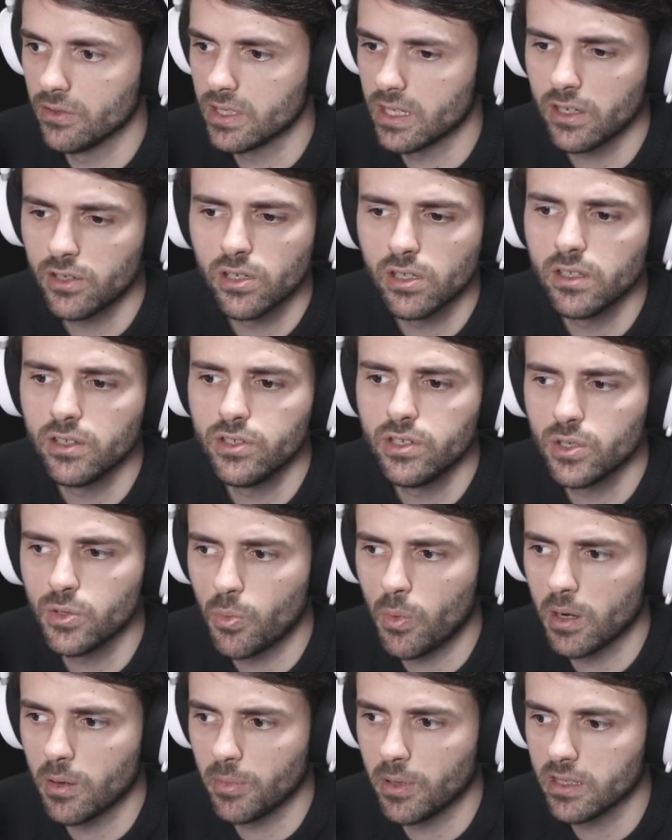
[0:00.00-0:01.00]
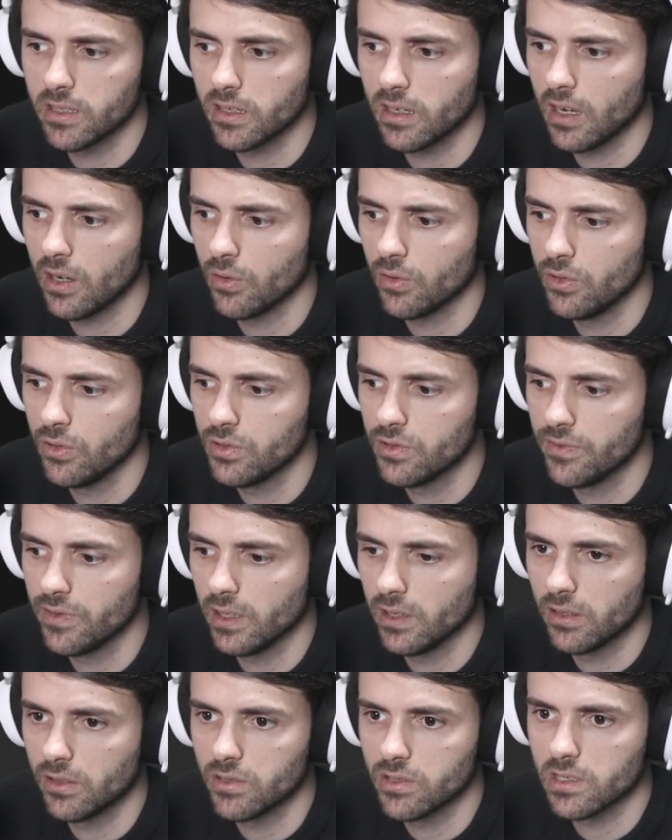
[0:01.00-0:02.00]
Actually, it's just one button. I don't use
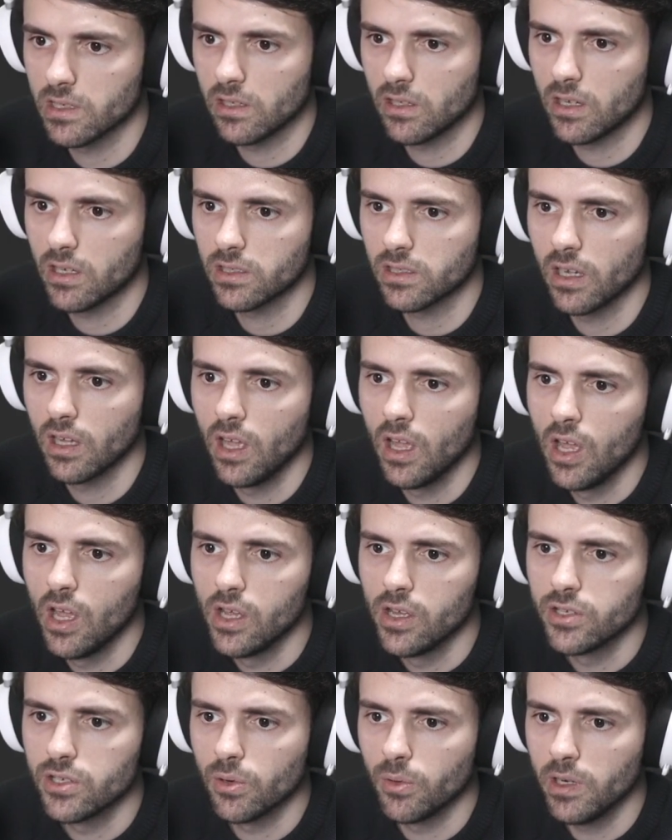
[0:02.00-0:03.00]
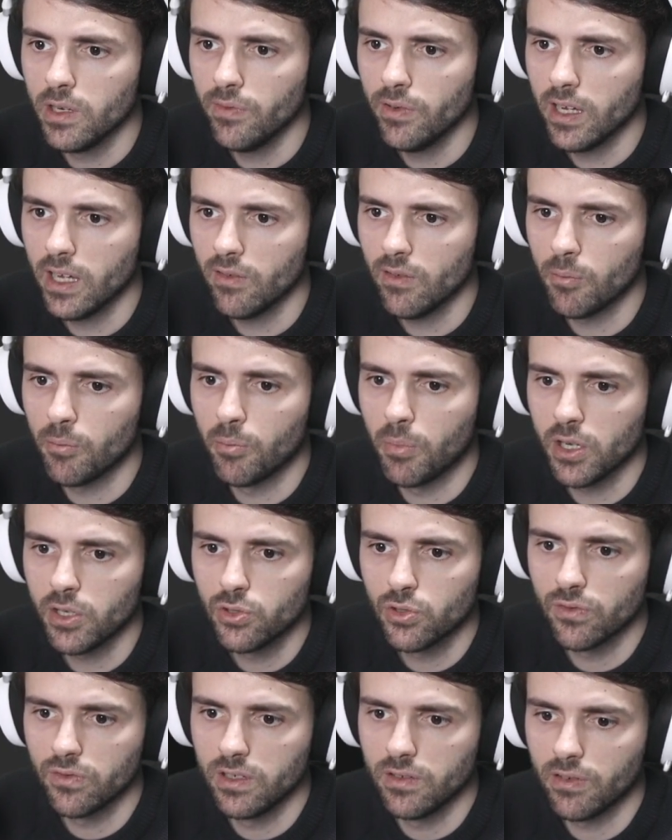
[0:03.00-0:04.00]
filters a lot. So if I have a bunch
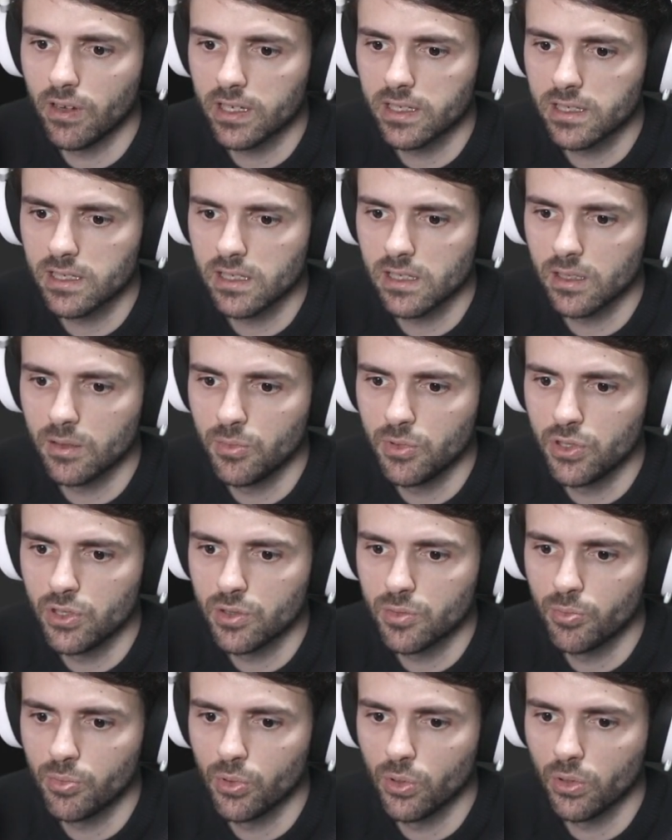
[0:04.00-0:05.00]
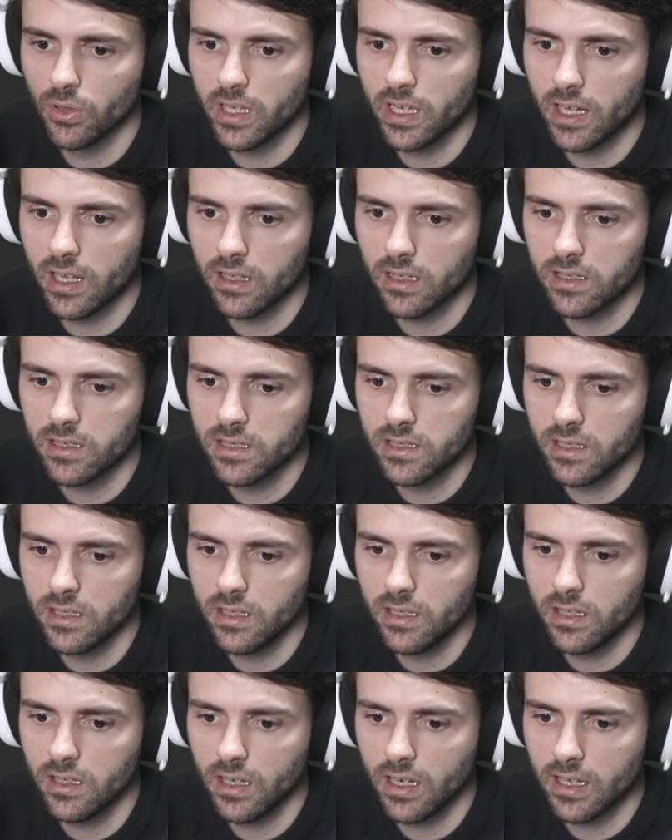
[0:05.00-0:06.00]
of devices, let me just pull
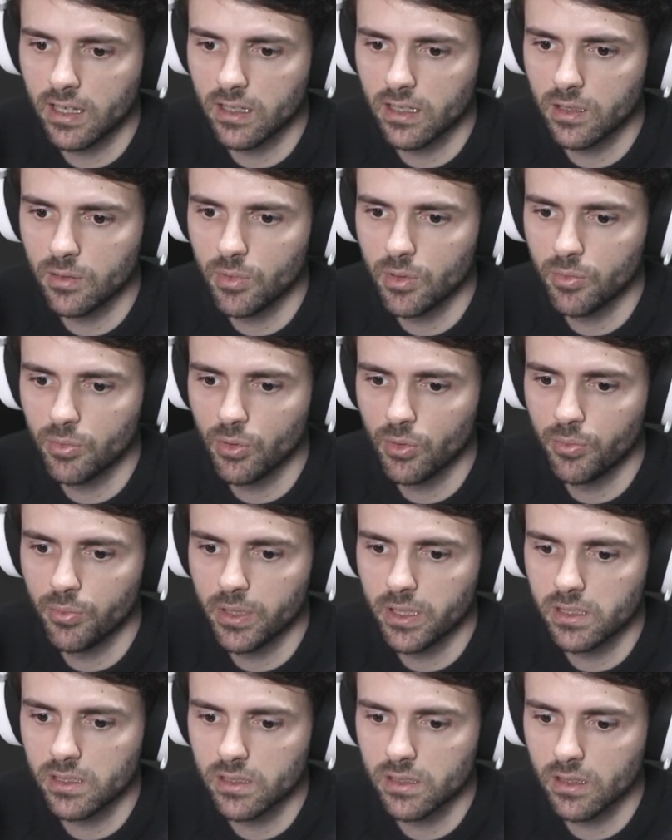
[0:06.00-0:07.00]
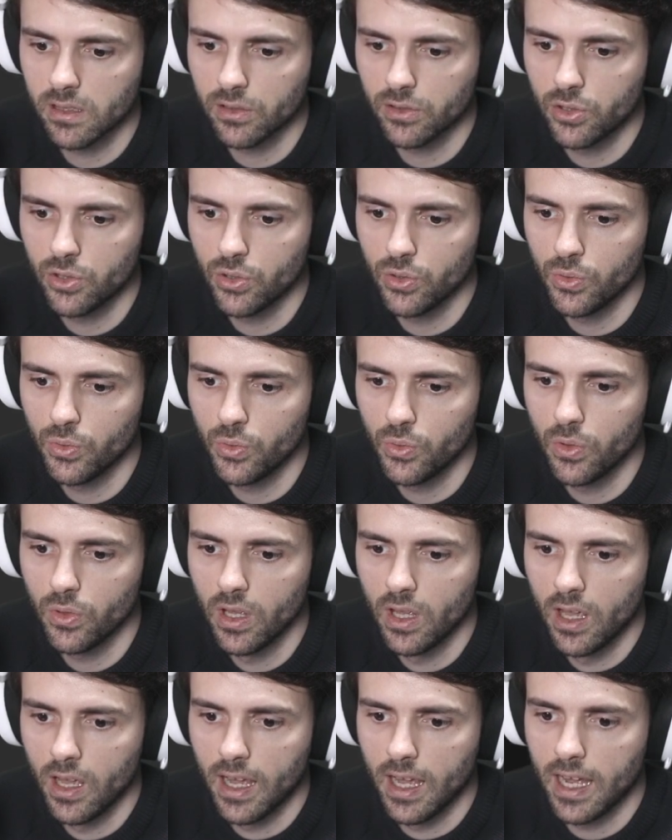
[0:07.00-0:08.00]
Galaxy, and let me pull Pixel 2
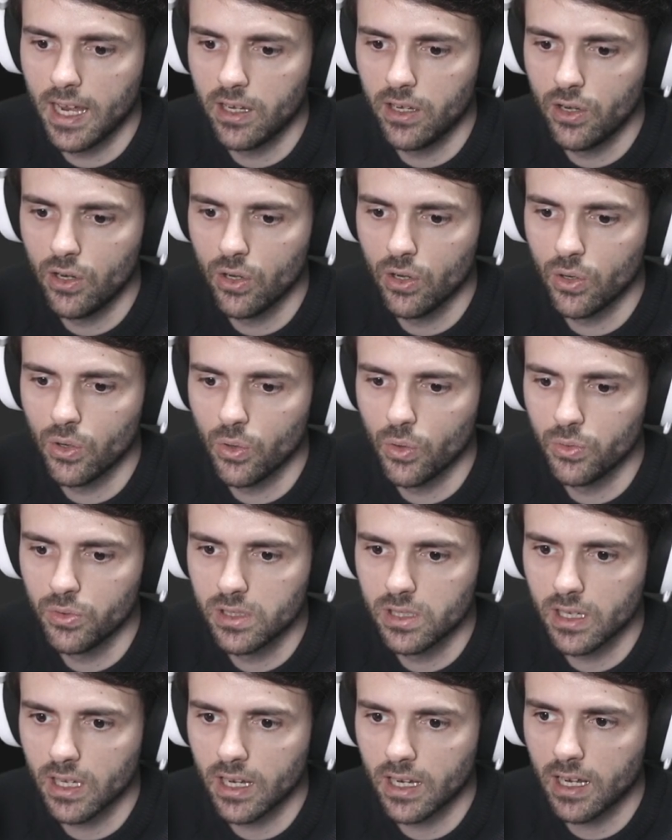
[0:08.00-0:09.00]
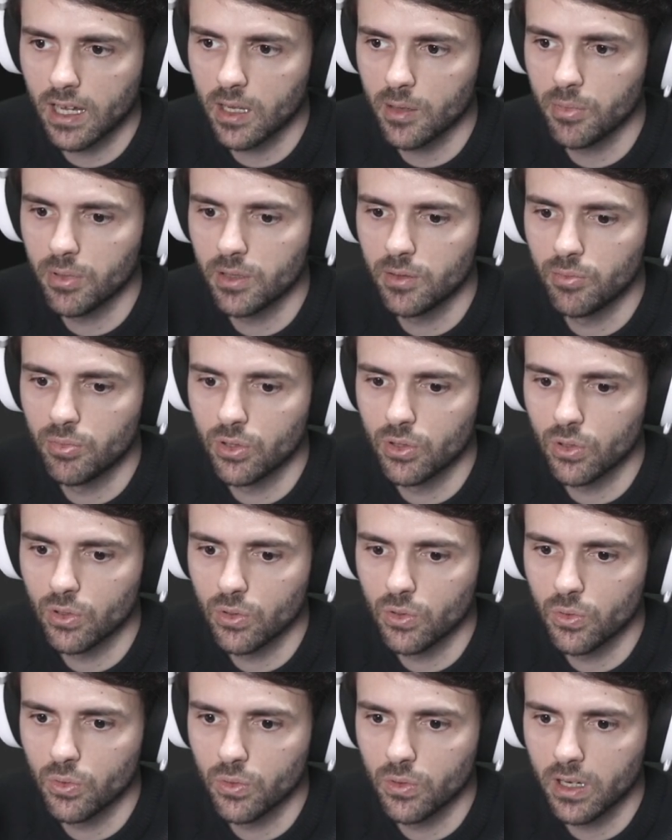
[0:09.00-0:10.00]
and Note and iPad
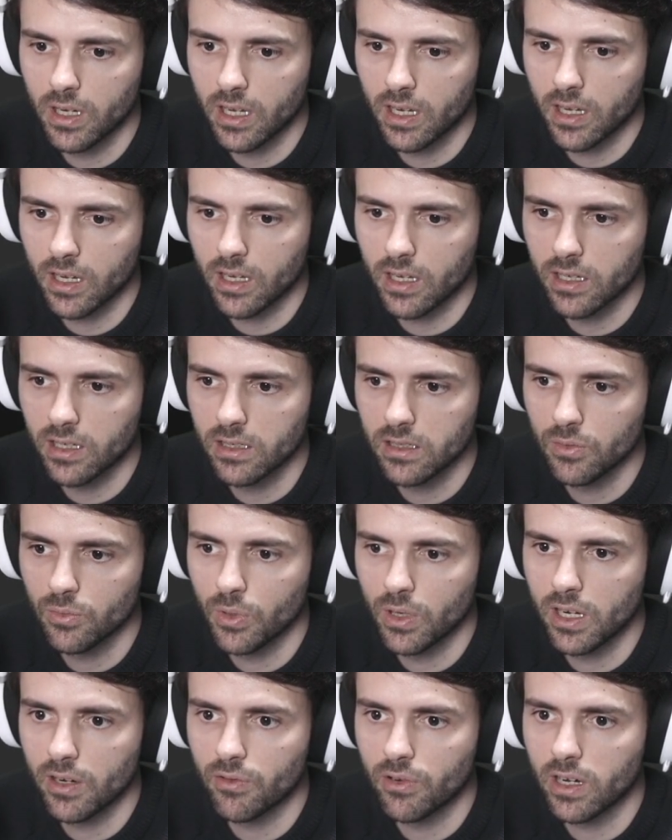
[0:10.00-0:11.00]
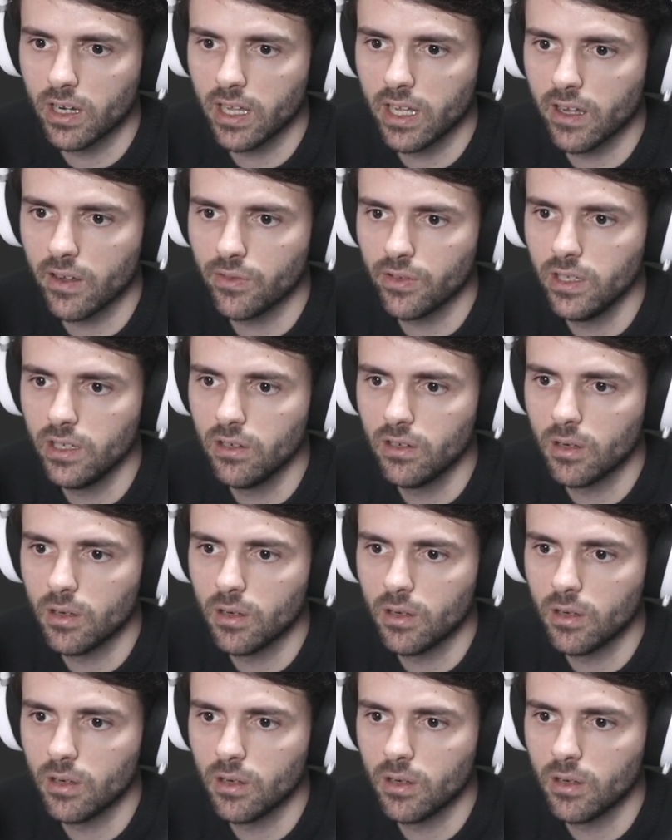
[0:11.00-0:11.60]
Pro and whatever I have here.